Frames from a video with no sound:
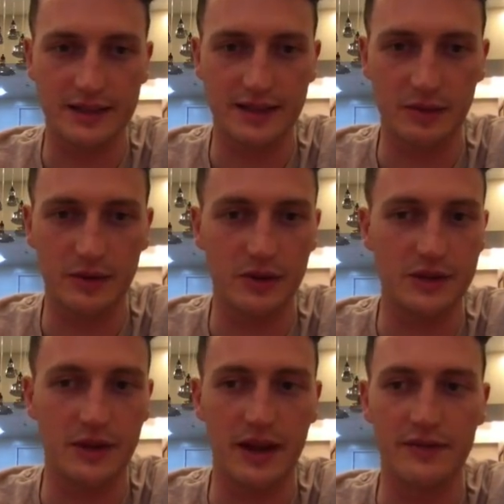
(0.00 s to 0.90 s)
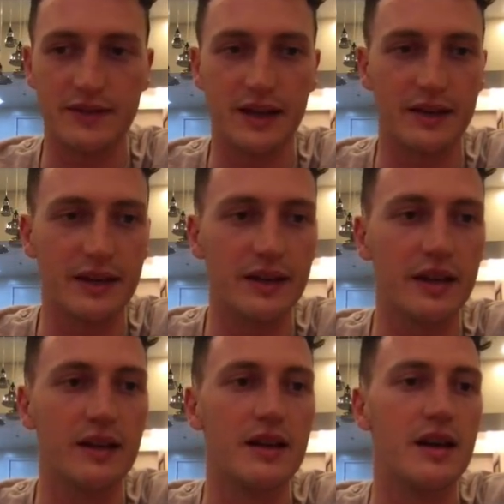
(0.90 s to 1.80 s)
yesterday, we also have down
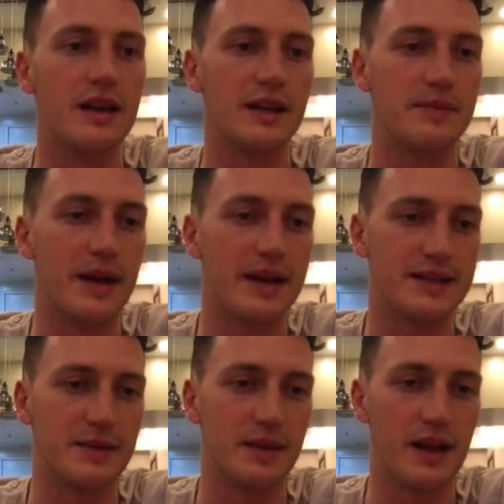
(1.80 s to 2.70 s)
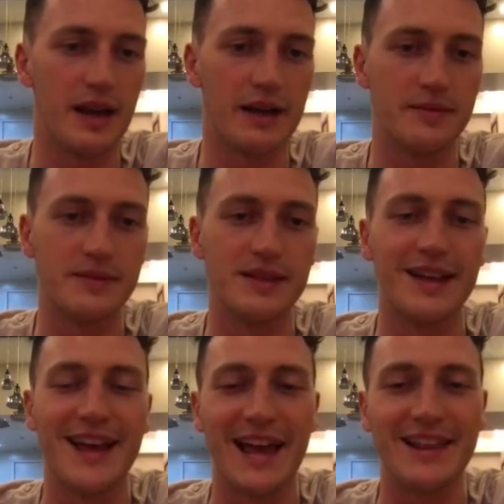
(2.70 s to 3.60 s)
here compare similar items,
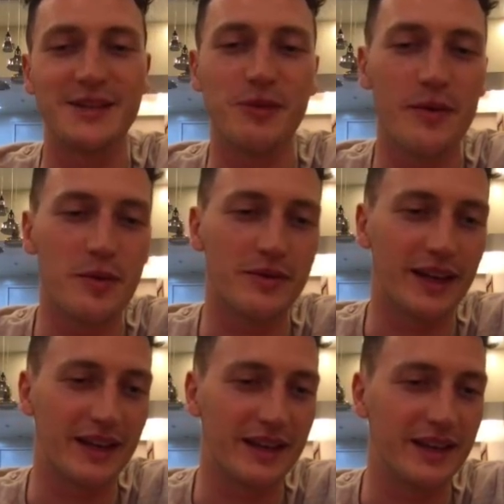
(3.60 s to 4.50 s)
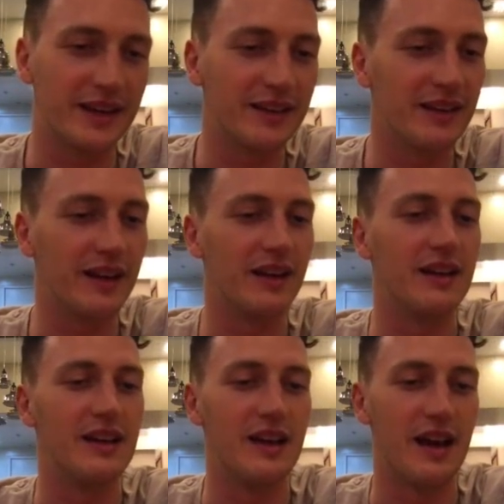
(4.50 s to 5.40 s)
and that's why we want that killer
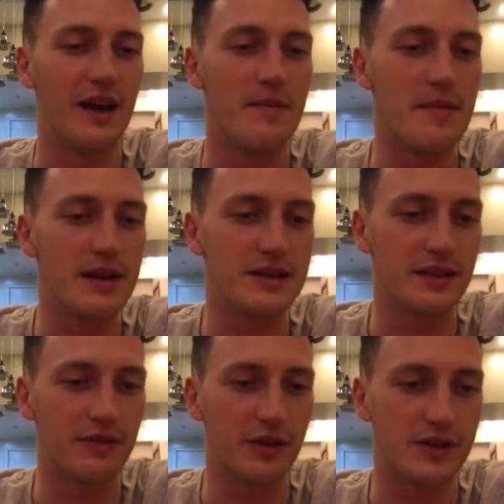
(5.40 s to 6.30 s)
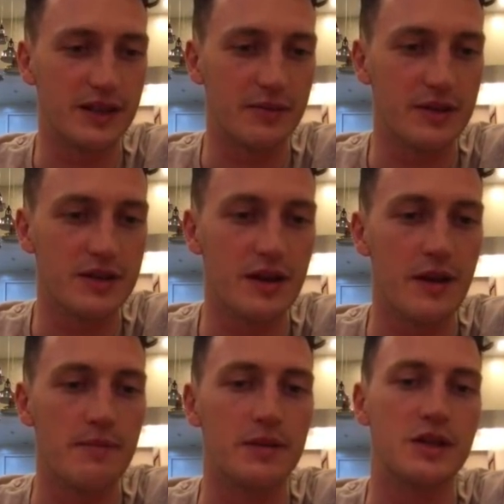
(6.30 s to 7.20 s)
amazing first image,
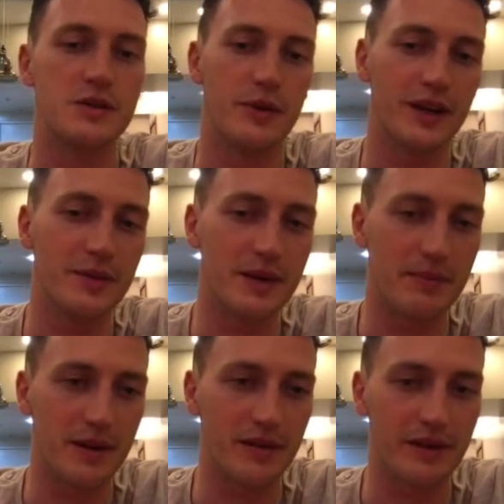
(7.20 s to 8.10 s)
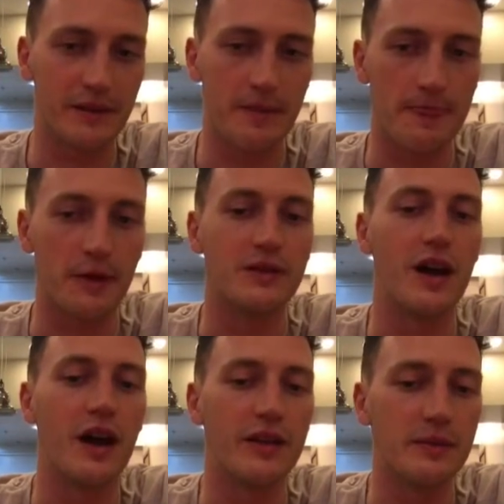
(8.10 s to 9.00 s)
because we're going to be appearing on
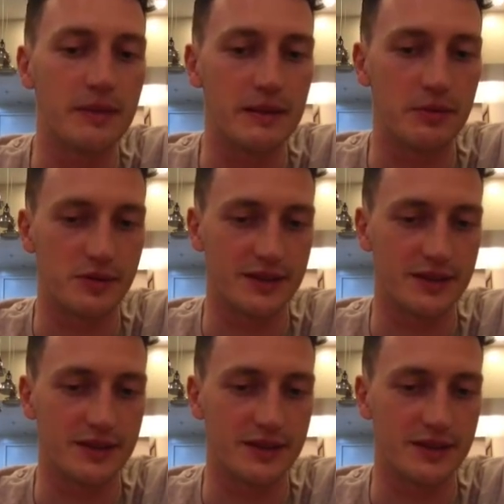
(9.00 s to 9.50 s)
other people's